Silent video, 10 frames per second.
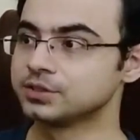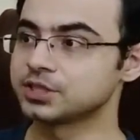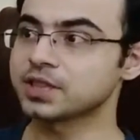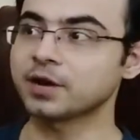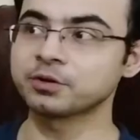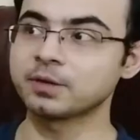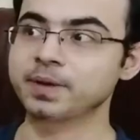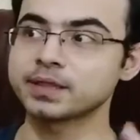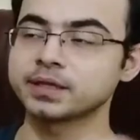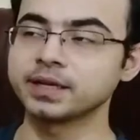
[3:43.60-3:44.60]
She's out there
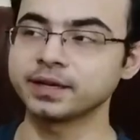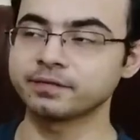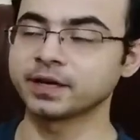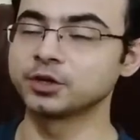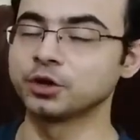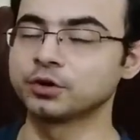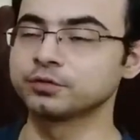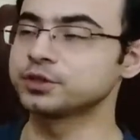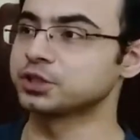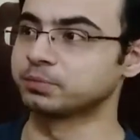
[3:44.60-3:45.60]
basically giving a
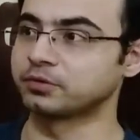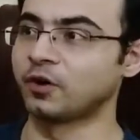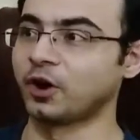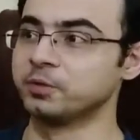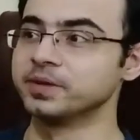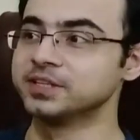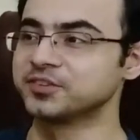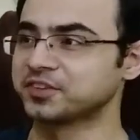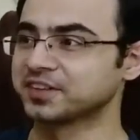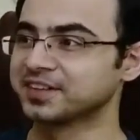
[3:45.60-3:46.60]
Eurovision
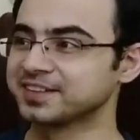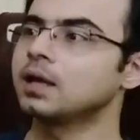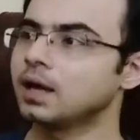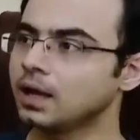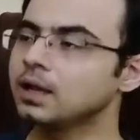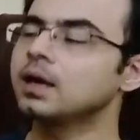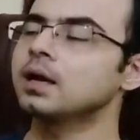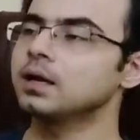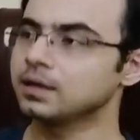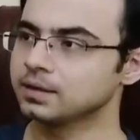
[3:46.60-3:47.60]
performance.
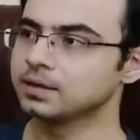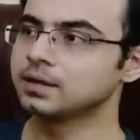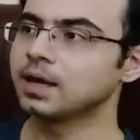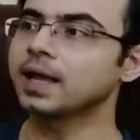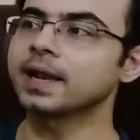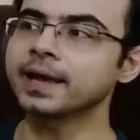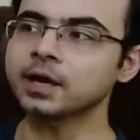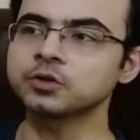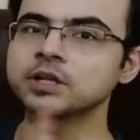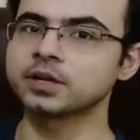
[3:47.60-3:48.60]
I like
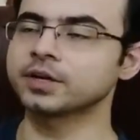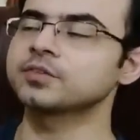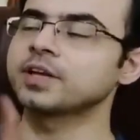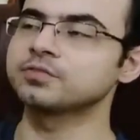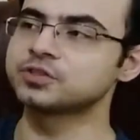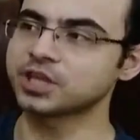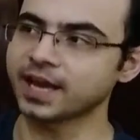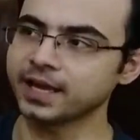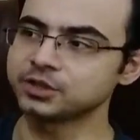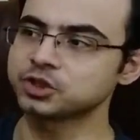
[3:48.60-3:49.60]
how the lyrics have
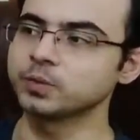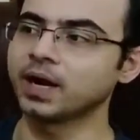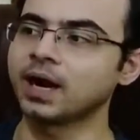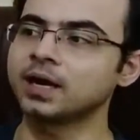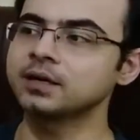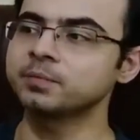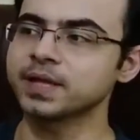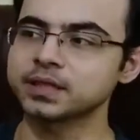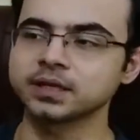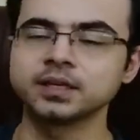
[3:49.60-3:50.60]
changed. We aren't
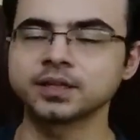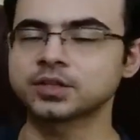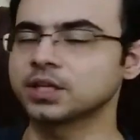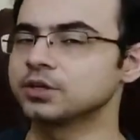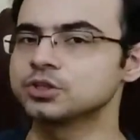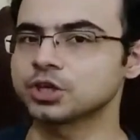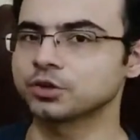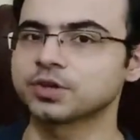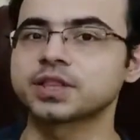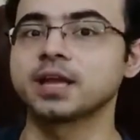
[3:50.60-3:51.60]
basically listening
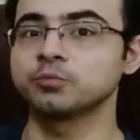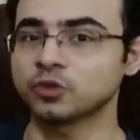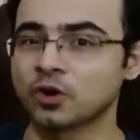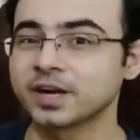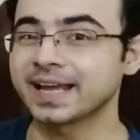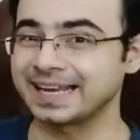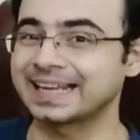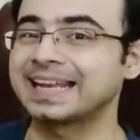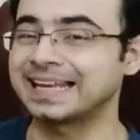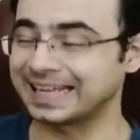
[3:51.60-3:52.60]
to the same song again
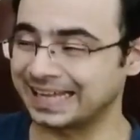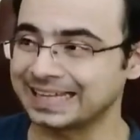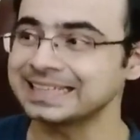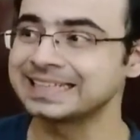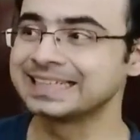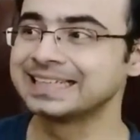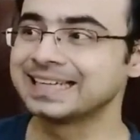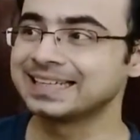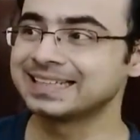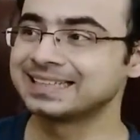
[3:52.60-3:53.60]
and again,
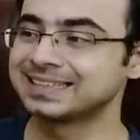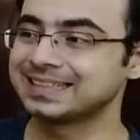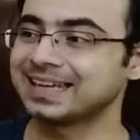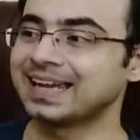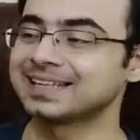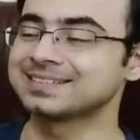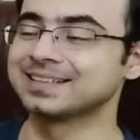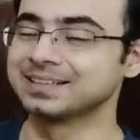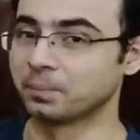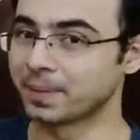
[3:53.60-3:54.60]
as
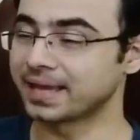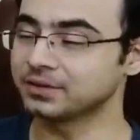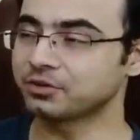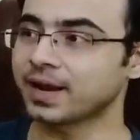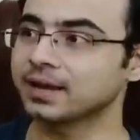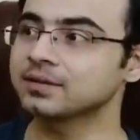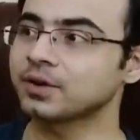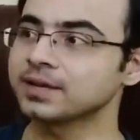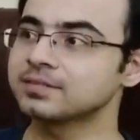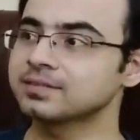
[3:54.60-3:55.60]
in the main Drag
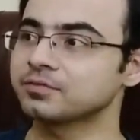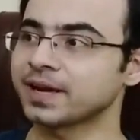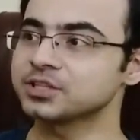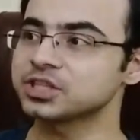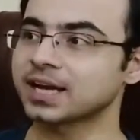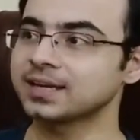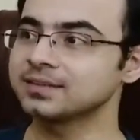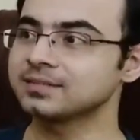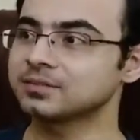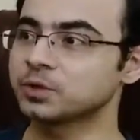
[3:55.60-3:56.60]
Race
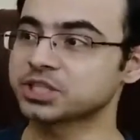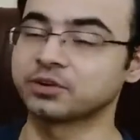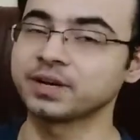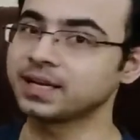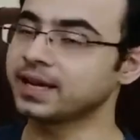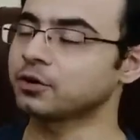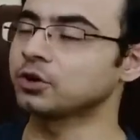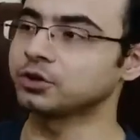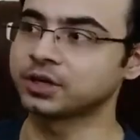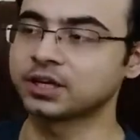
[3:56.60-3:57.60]
franchise, which can really get
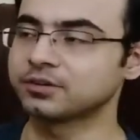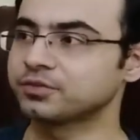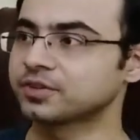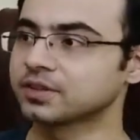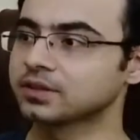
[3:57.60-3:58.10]
on your nerves.